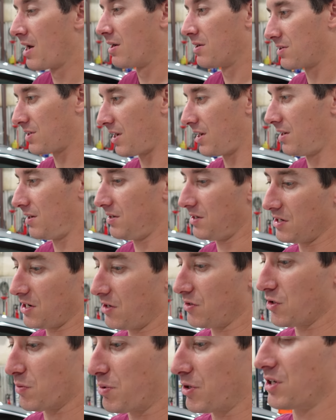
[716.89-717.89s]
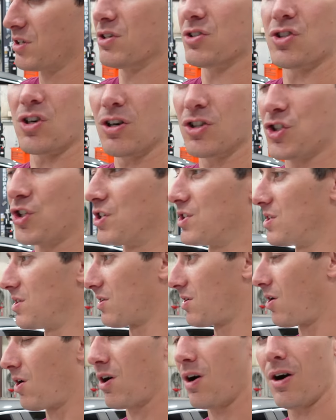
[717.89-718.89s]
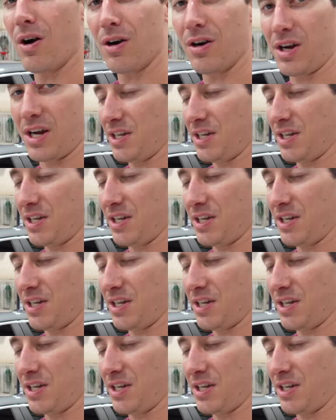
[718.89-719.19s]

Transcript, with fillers: say you know you're putting your groceries in the car